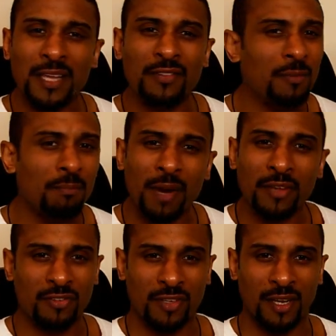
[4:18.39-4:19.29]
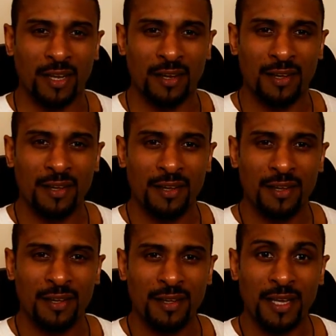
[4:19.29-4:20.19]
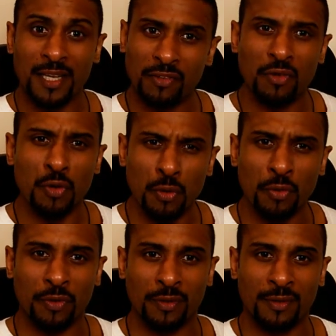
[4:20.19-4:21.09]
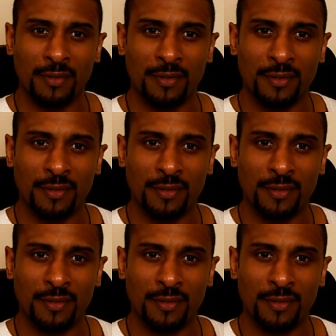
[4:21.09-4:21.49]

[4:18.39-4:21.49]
isn't muscular, it's neural.